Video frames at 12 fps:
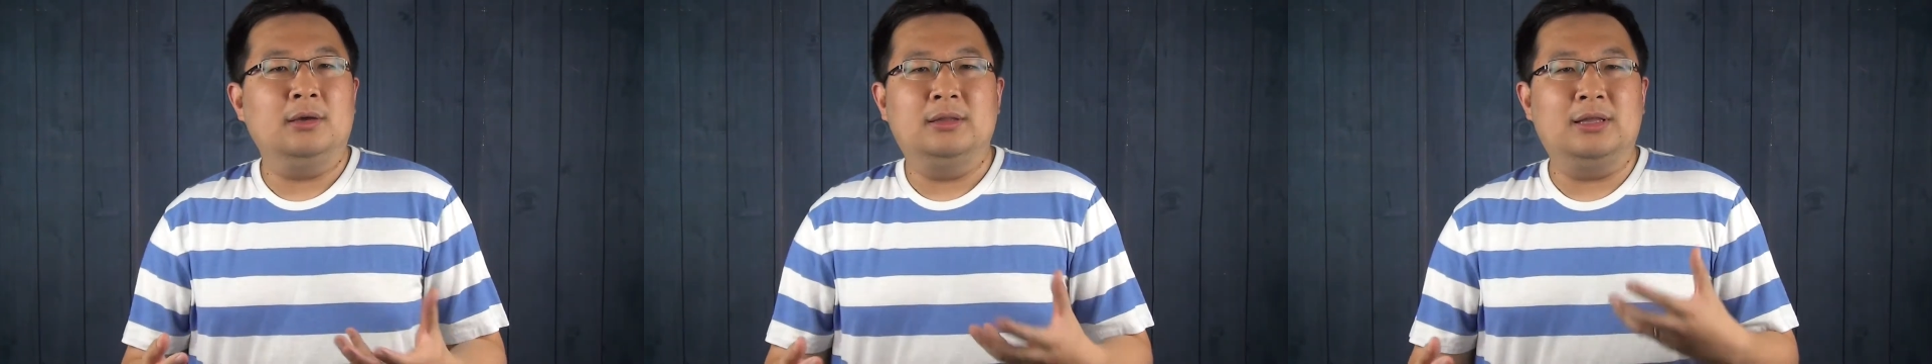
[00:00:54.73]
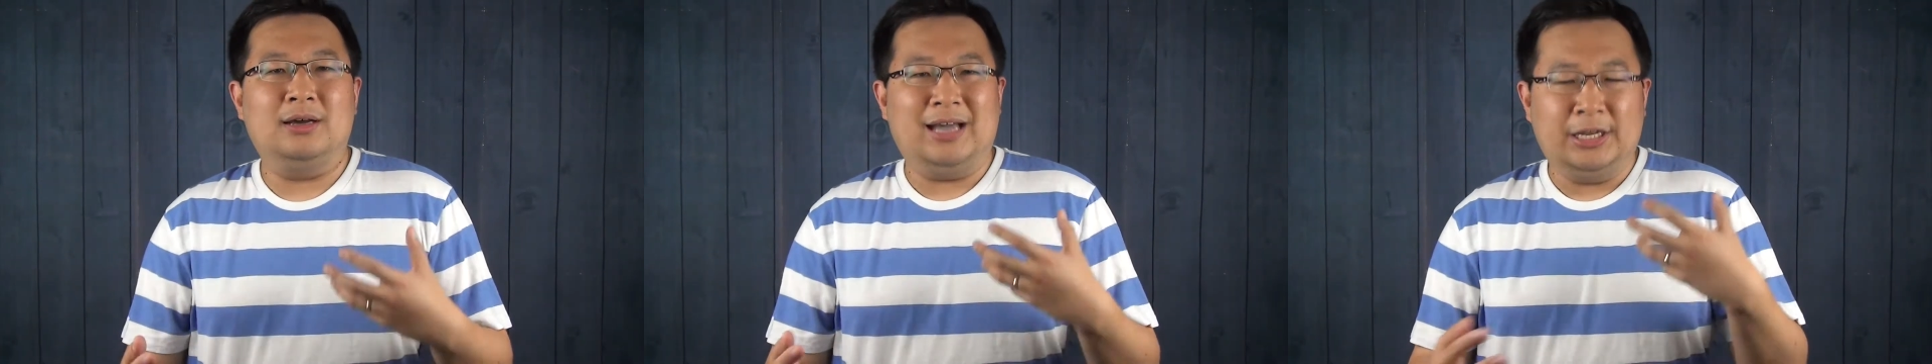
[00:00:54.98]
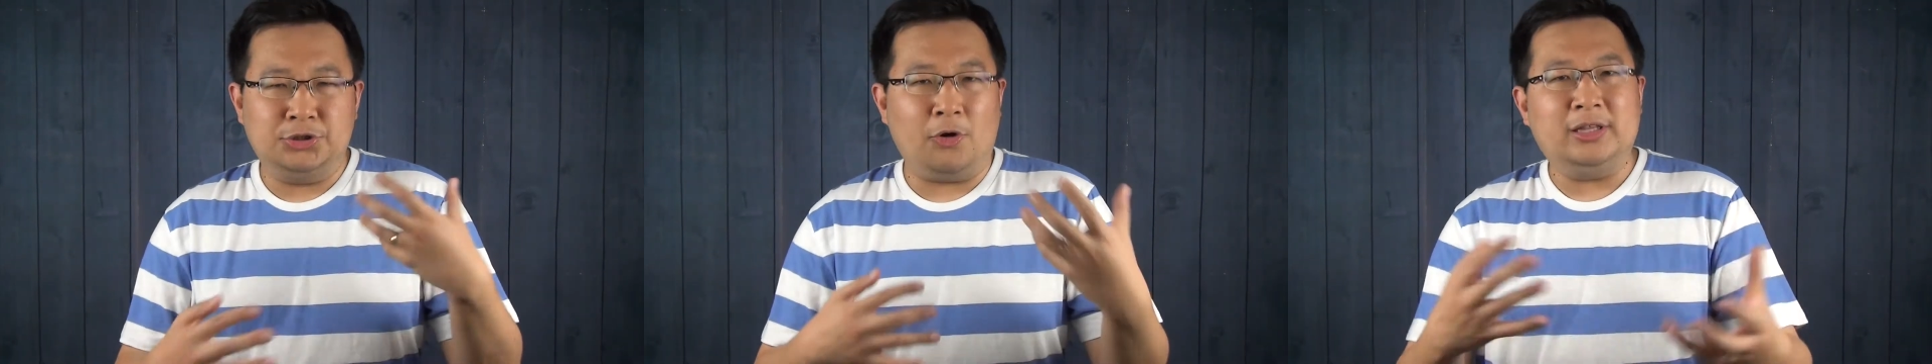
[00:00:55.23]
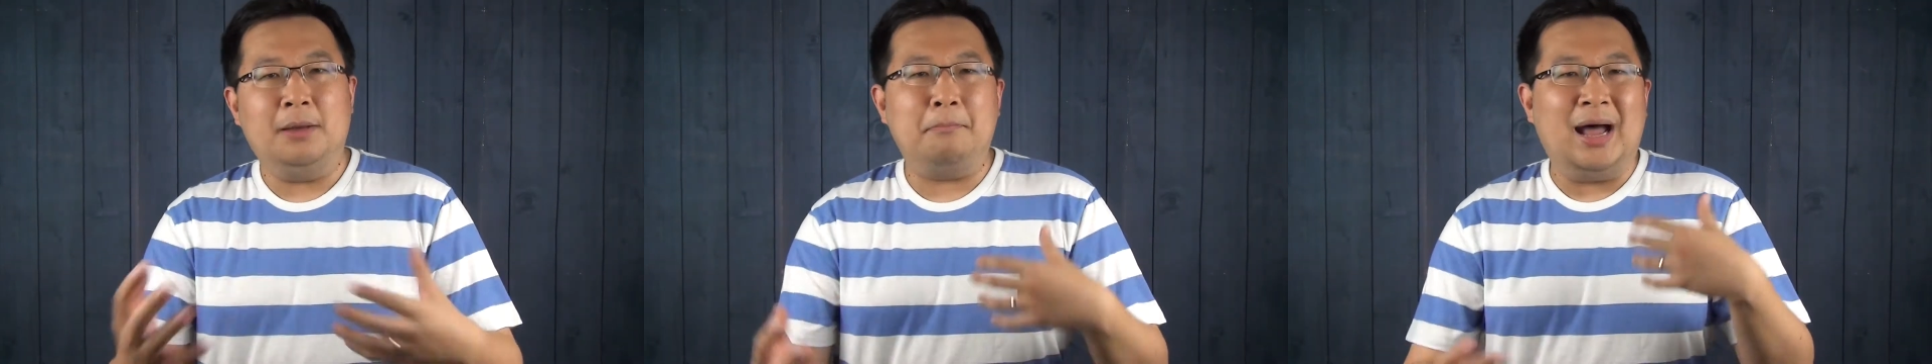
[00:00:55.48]

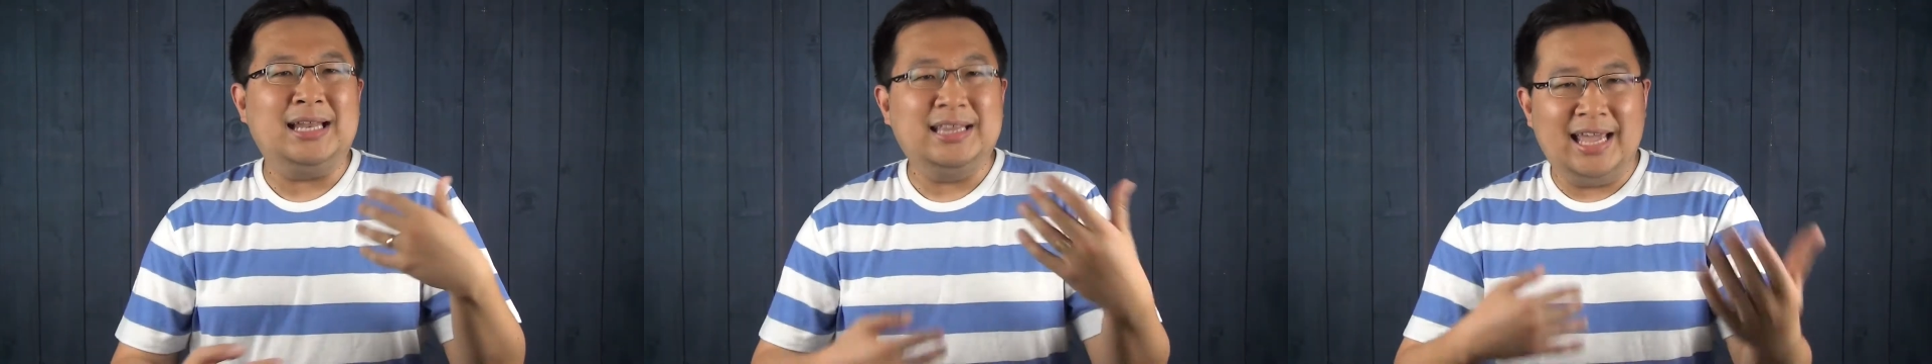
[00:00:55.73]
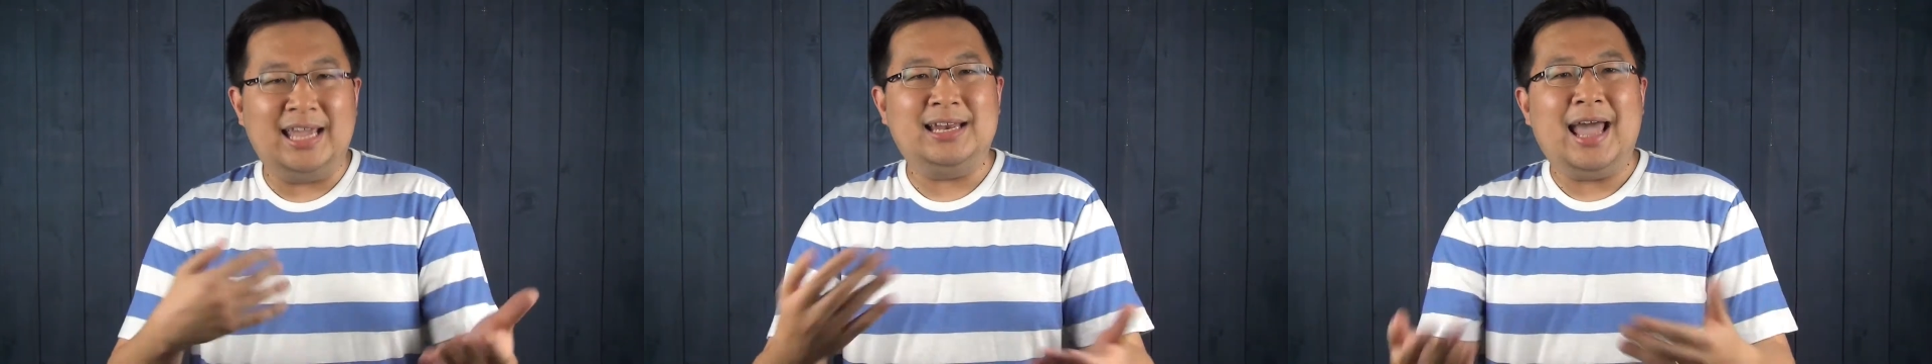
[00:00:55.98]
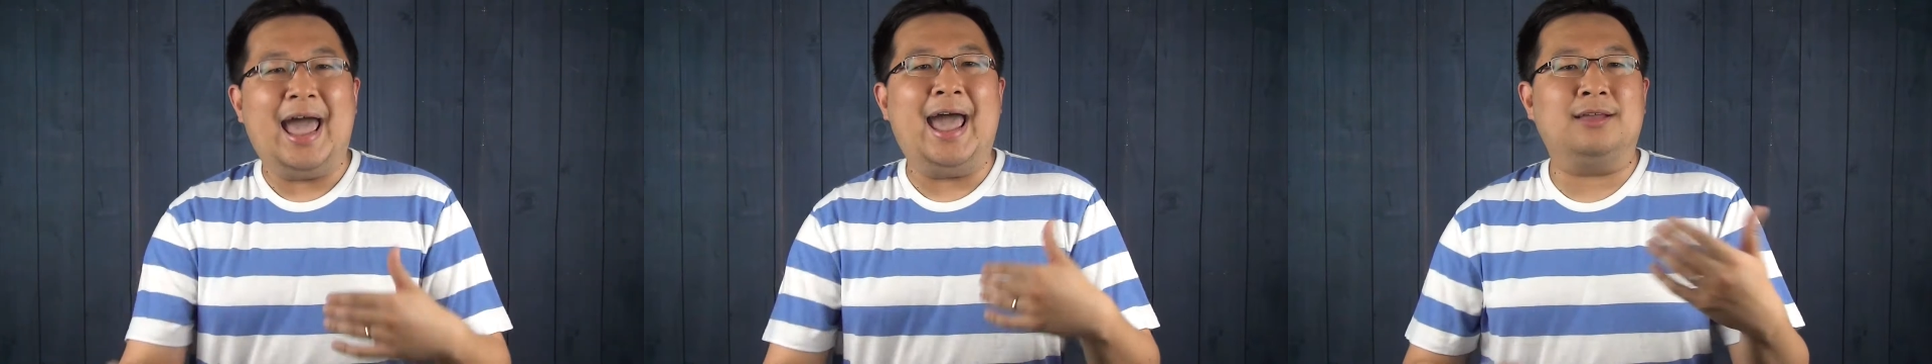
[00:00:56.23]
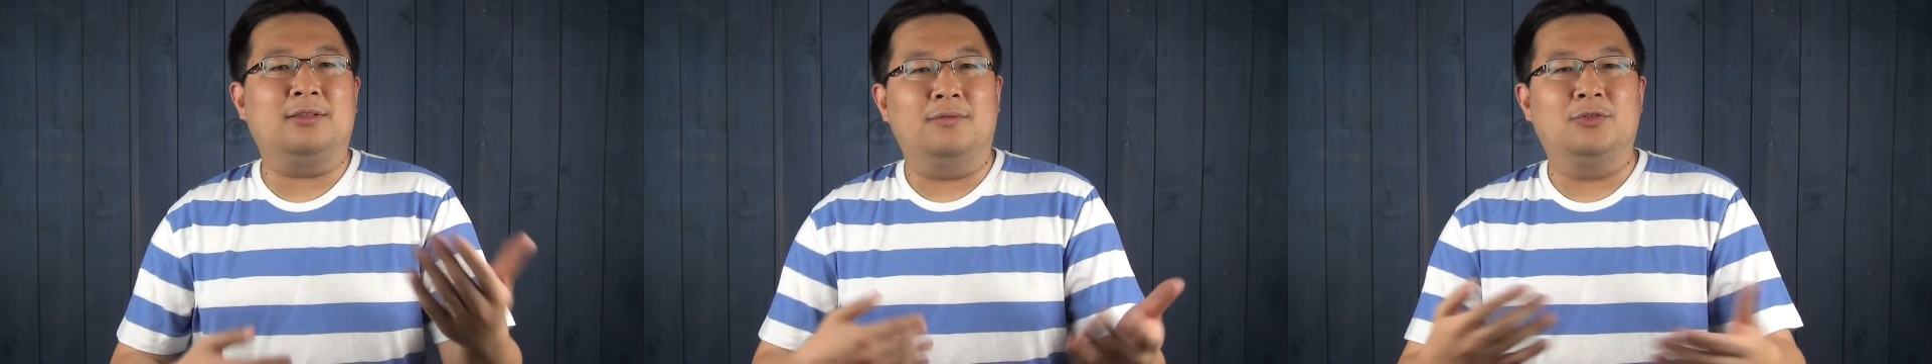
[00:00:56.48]
the mundane
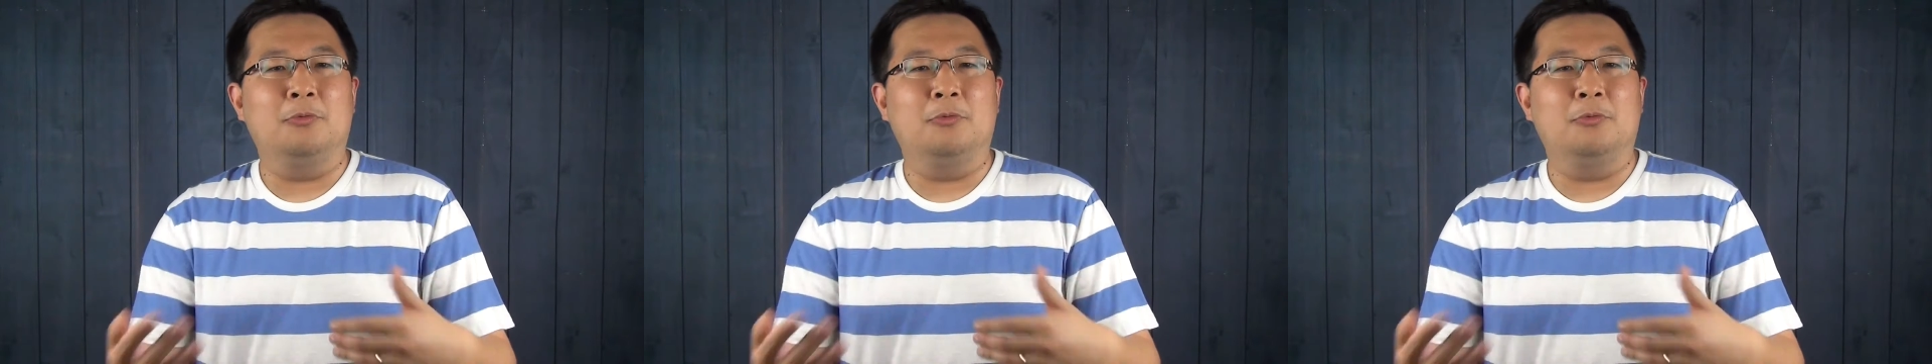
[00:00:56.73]
act of